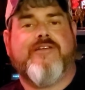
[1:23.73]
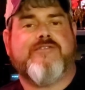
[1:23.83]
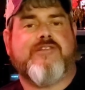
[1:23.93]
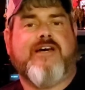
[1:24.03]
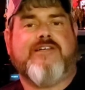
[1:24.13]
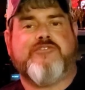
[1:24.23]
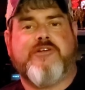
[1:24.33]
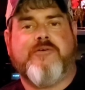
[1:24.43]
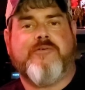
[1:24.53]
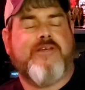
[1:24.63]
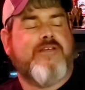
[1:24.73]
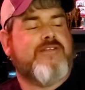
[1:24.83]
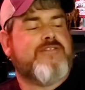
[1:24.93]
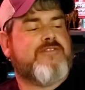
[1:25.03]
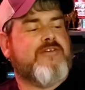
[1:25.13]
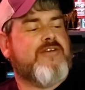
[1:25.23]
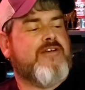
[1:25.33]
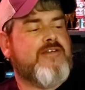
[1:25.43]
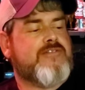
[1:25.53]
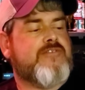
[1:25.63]
Sly Stone, St
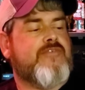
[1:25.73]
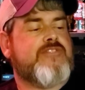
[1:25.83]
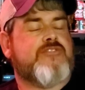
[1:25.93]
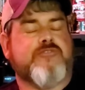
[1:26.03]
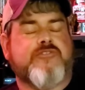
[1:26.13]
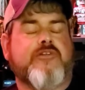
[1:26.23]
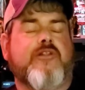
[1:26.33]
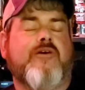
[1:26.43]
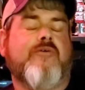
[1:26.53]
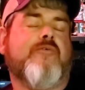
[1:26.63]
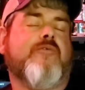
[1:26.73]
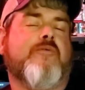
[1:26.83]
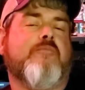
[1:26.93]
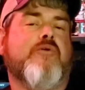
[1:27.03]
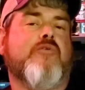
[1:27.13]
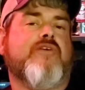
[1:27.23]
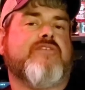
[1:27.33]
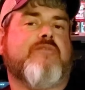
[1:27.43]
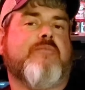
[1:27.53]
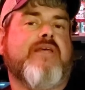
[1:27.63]
uh, Sylvester Stallone
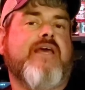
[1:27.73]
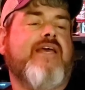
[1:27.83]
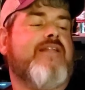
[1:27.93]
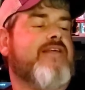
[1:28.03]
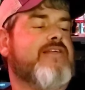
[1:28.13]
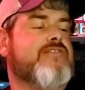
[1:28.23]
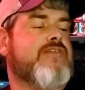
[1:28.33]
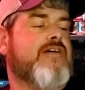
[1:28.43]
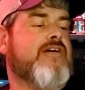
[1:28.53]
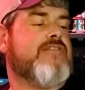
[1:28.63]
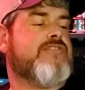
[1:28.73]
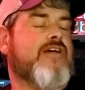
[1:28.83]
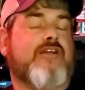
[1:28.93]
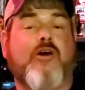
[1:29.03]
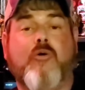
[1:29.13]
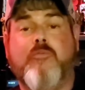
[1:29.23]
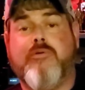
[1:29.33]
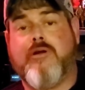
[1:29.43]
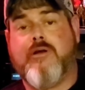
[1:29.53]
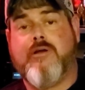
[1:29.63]
movies from the '80s. Uh, it's got
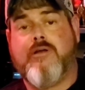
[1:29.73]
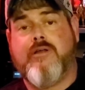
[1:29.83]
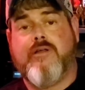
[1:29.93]
Cobra.